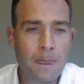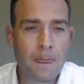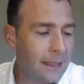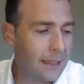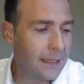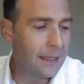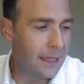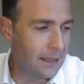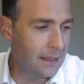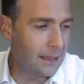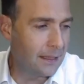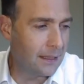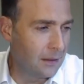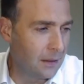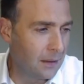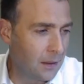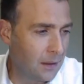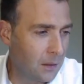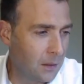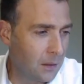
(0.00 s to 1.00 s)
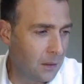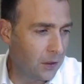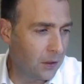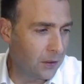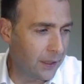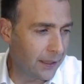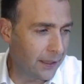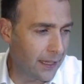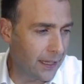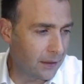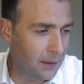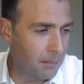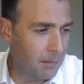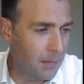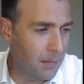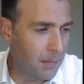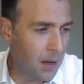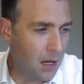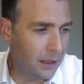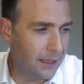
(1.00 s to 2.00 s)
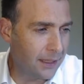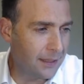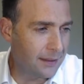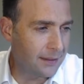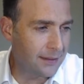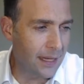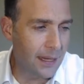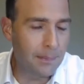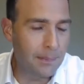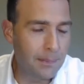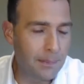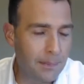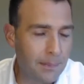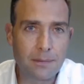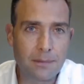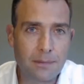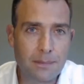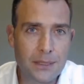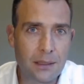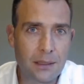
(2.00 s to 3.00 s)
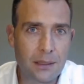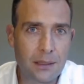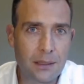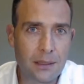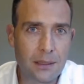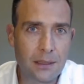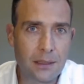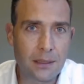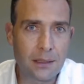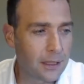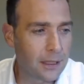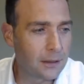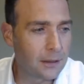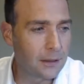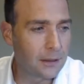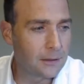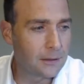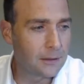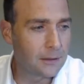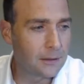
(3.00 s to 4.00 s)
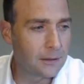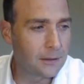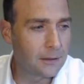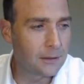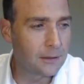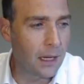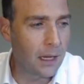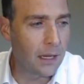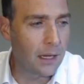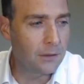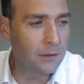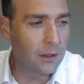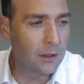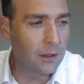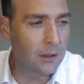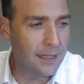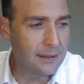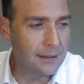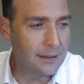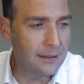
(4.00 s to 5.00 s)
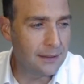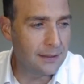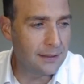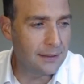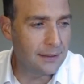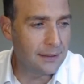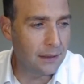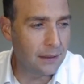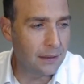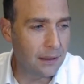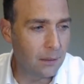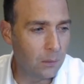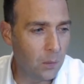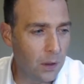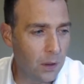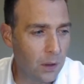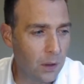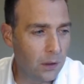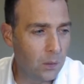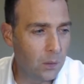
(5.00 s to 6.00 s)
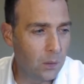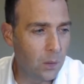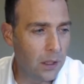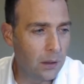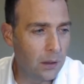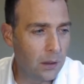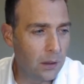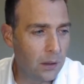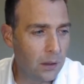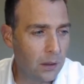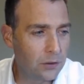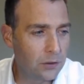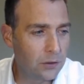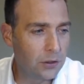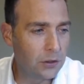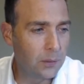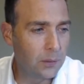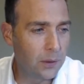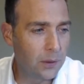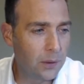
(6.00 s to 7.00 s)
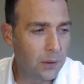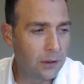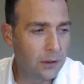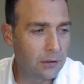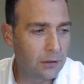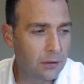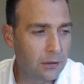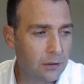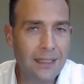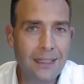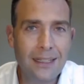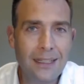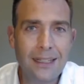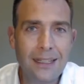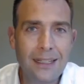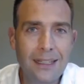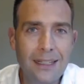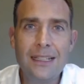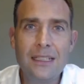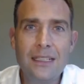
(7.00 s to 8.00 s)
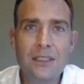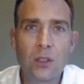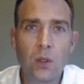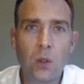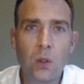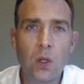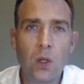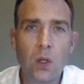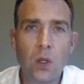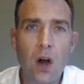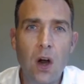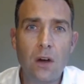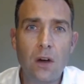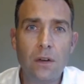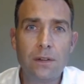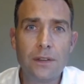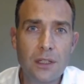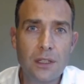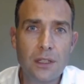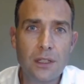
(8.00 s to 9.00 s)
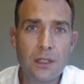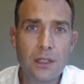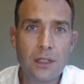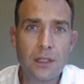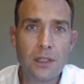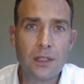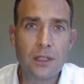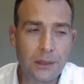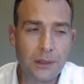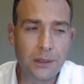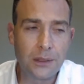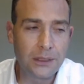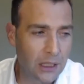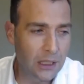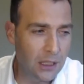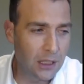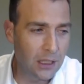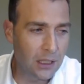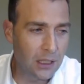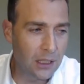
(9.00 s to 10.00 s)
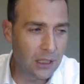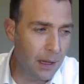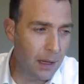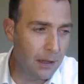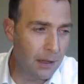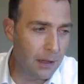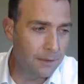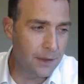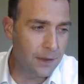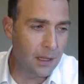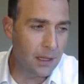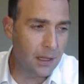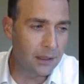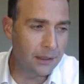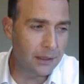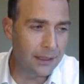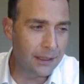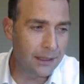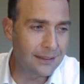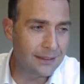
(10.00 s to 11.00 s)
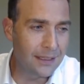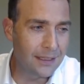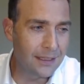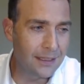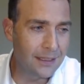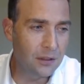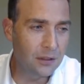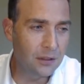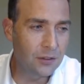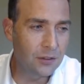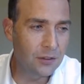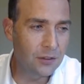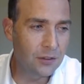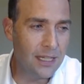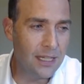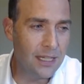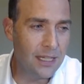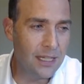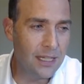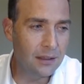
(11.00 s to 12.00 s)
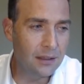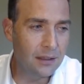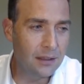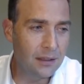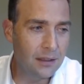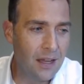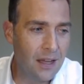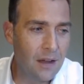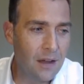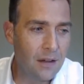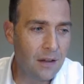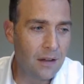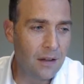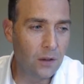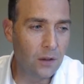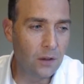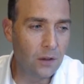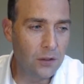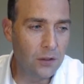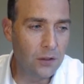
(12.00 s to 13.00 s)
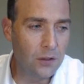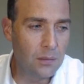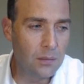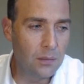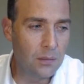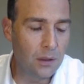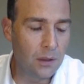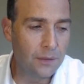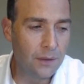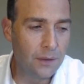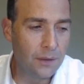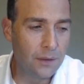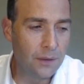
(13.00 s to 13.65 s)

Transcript: Here, we're looking at the market depth of a particular product. I've got prices 101, 102, 103. These are all offers, which are above the market, and you can see that the volume of